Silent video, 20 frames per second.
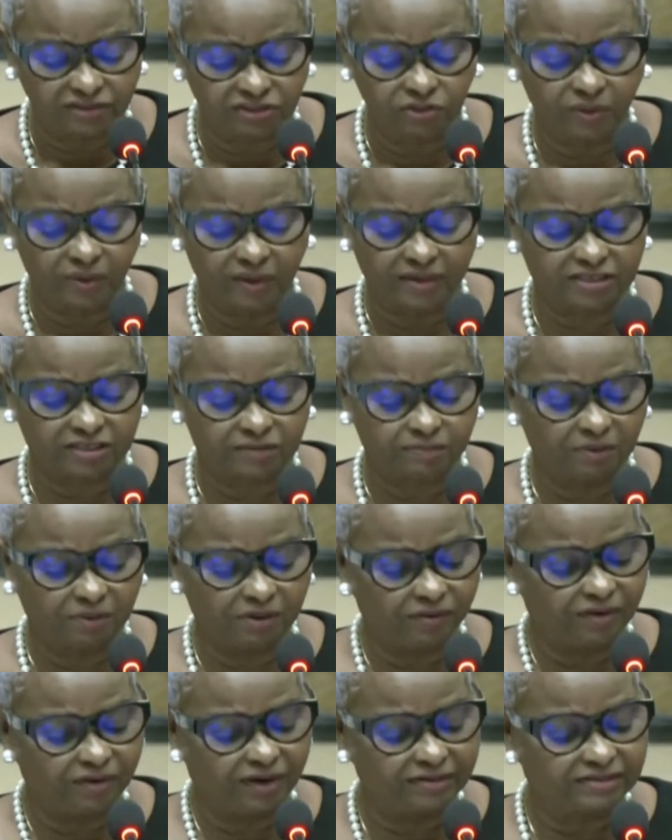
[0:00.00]
to
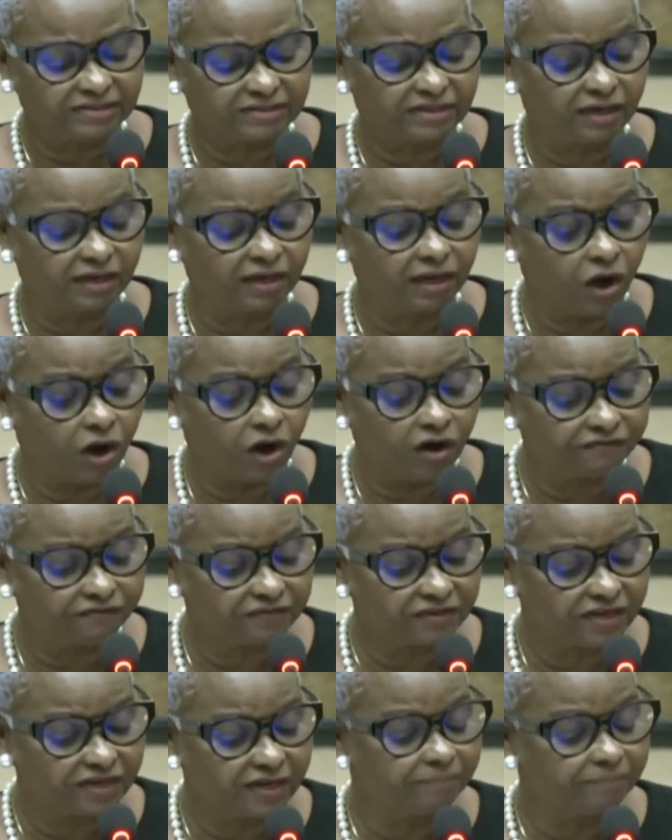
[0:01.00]
experience the lofty